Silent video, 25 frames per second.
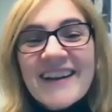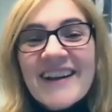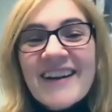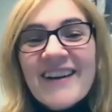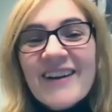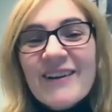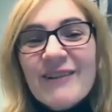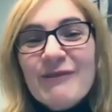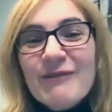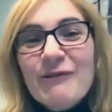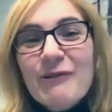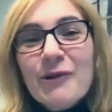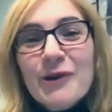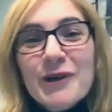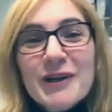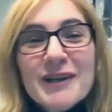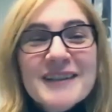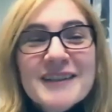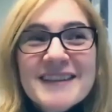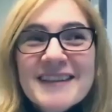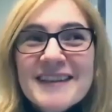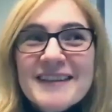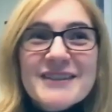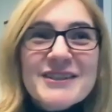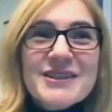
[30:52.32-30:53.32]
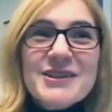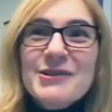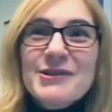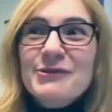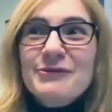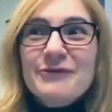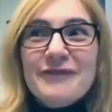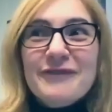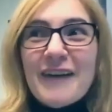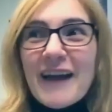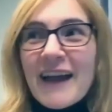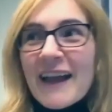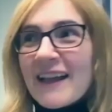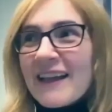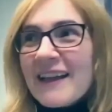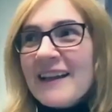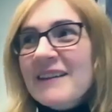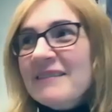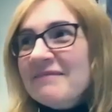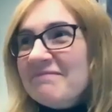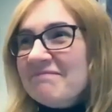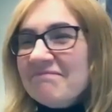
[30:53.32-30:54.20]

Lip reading: Word to Vec,